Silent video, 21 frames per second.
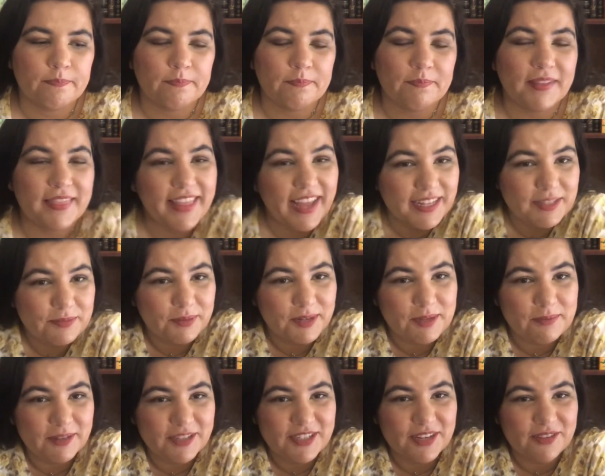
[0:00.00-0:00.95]
But that's
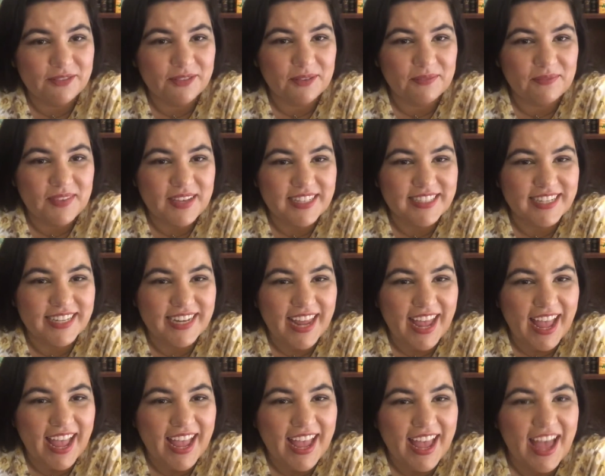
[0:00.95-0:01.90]
pretty much it from me
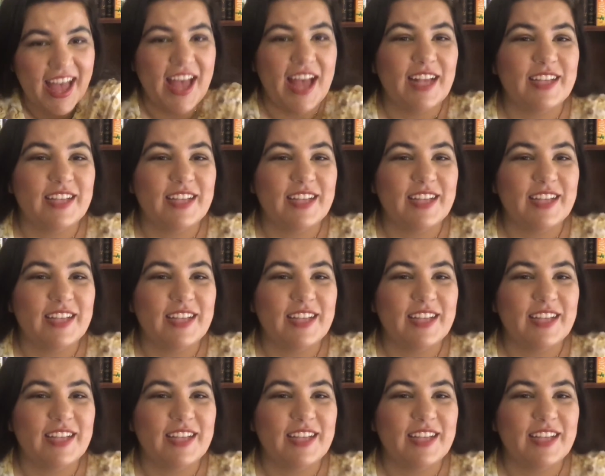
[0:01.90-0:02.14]
today.